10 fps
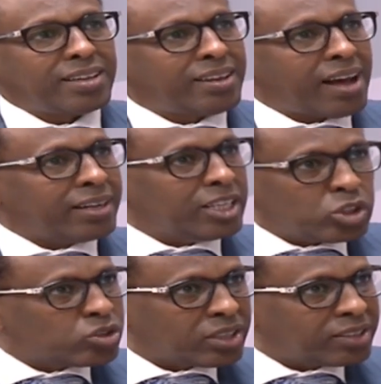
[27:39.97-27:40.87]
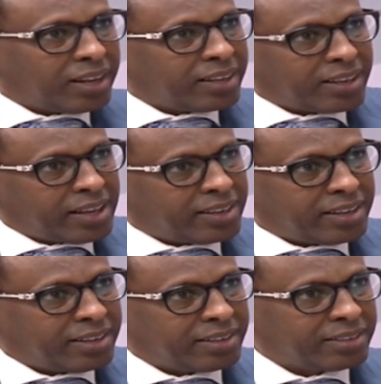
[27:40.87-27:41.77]
done innocently in
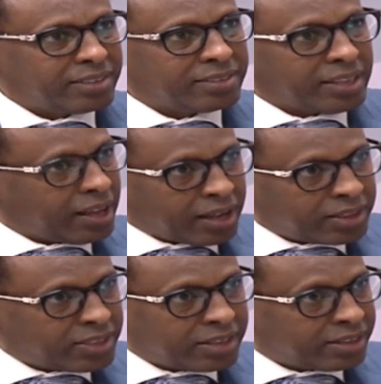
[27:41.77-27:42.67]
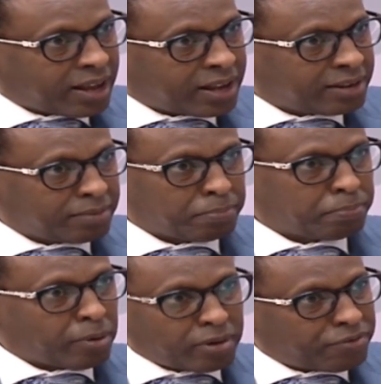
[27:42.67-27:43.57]
Kenya. Is there anything done
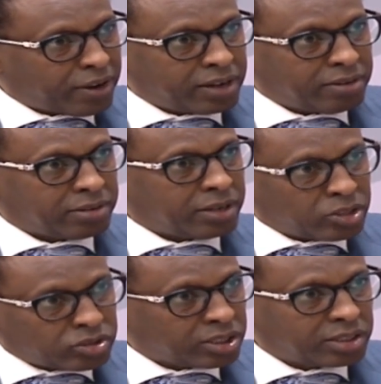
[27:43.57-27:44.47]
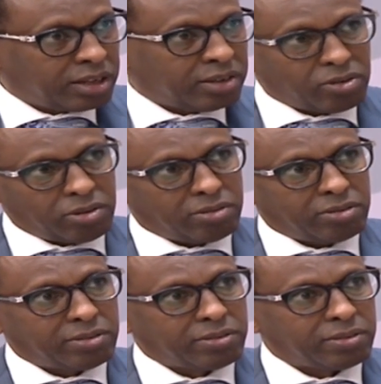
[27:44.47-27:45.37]
bona fide or innocently? No.
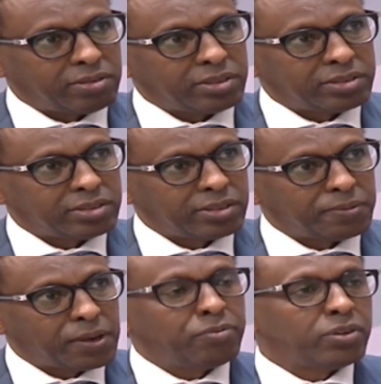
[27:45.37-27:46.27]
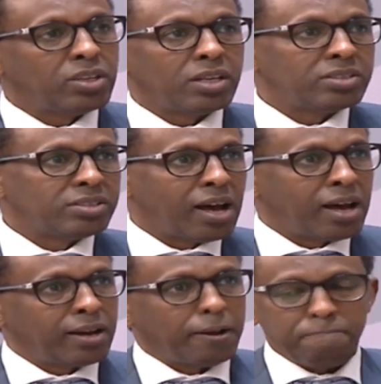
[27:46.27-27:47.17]
No. Yes. Everything is
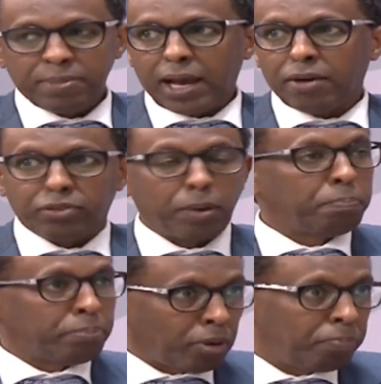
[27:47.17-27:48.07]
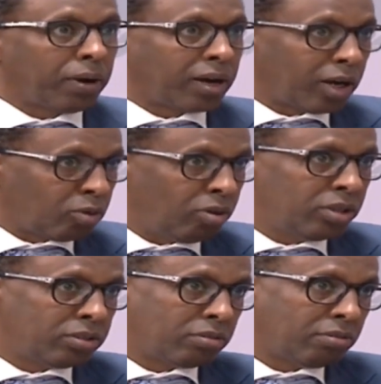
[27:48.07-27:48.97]
done after proper
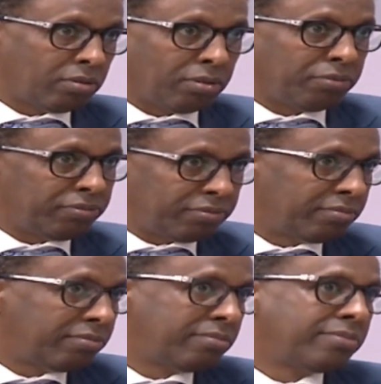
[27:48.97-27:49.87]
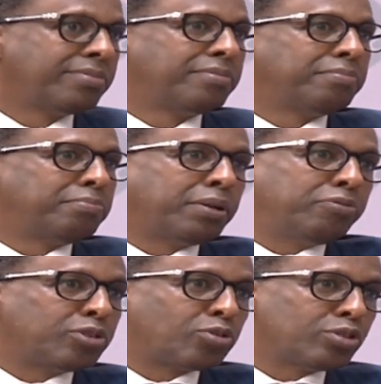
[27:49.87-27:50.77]
calculation of
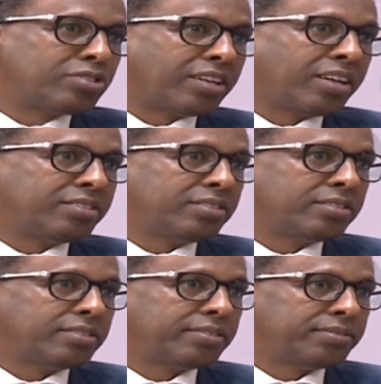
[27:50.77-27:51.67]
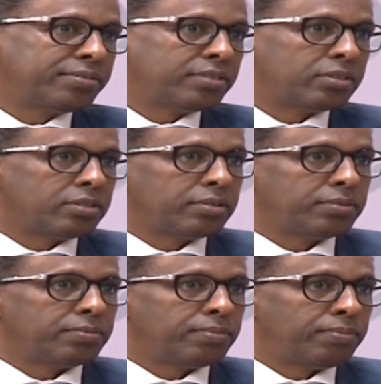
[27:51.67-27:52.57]
benefit cost analysis. Yeah. Yes.
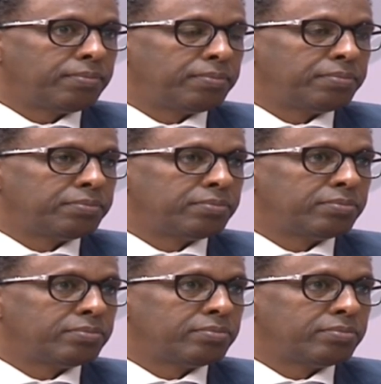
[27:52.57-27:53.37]
They're, talk they're talking about